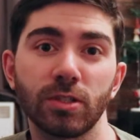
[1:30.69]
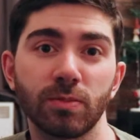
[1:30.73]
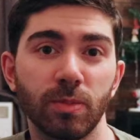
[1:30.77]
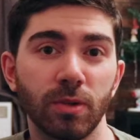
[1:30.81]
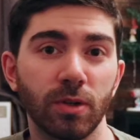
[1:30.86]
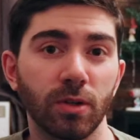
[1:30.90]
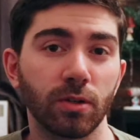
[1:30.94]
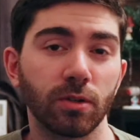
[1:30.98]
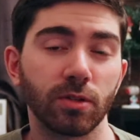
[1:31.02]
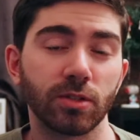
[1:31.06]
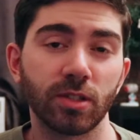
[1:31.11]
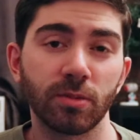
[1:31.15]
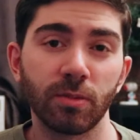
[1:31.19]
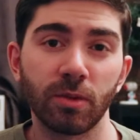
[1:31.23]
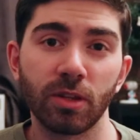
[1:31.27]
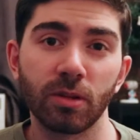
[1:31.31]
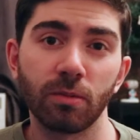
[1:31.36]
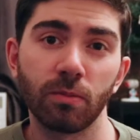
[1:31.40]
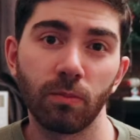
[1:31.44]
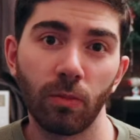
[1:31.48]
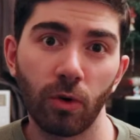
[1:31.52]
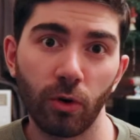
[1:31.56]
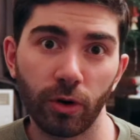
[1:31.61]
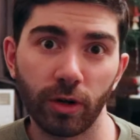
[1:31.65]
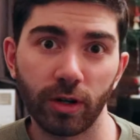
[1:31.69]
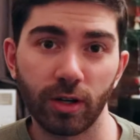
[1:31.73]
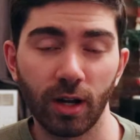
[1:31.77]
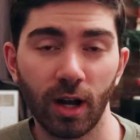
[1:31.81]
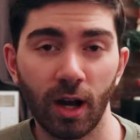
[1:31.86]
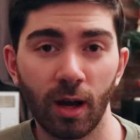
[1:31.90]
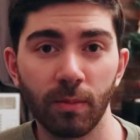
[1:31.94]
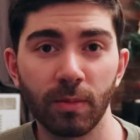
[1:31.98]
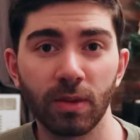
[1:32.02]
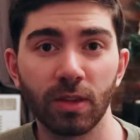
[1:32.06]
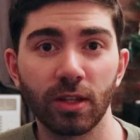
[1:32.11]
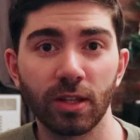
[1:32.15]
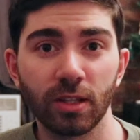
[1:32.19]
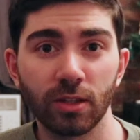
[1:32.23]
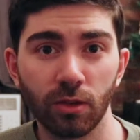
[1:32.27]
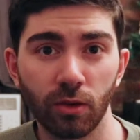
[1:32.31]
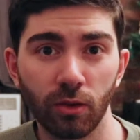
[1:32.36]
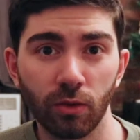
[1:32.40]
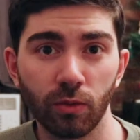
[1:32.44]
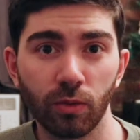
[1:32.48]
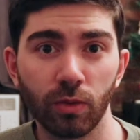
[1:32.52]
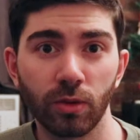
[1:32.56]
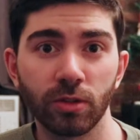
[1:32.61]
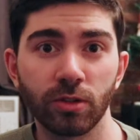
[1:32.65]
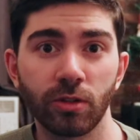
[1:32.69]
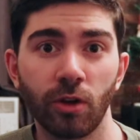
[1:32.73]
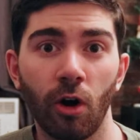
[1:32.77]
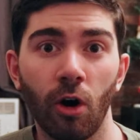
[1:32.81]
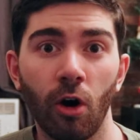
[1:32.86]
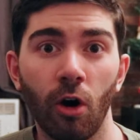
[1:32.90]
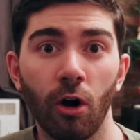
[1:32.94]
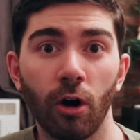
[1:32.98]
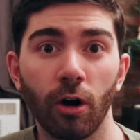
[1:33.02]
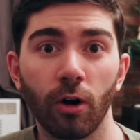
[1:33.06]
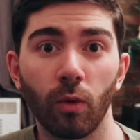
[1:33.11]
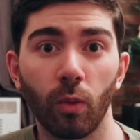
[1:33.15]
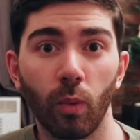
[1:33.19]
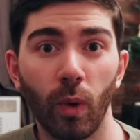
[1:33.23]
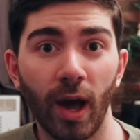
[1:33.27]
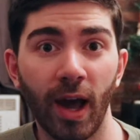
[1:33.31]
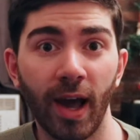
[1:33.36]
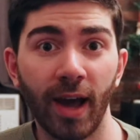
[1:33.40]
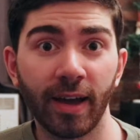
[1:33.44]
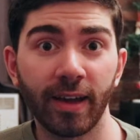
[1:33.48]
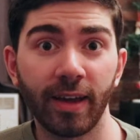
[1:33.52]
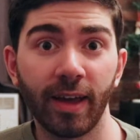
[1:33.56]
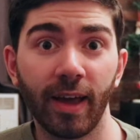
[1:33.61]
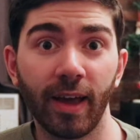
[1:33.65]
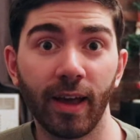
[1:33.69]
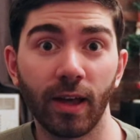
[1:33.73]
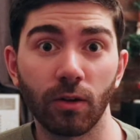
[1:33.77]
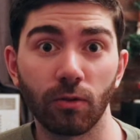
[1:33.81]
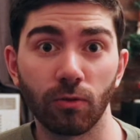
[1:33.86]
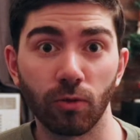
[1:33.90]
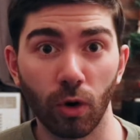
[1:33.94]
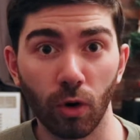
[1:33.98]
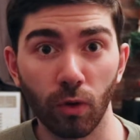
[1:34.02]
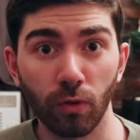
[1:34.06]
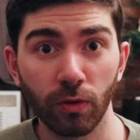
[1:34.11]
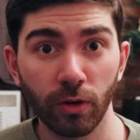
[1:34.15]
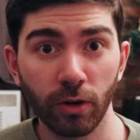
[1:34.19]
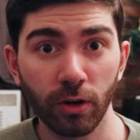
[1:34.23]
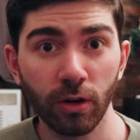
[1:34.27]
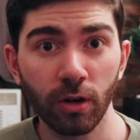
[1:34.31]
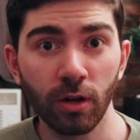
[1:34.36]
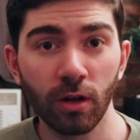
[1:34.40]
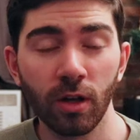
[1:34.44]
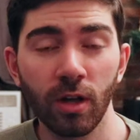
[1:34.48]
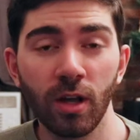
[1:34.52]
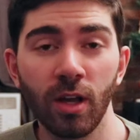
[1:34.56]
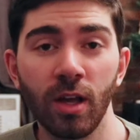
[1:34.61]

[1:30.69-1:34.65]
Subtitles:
but some of the more commonly known ones are Wag and Rover.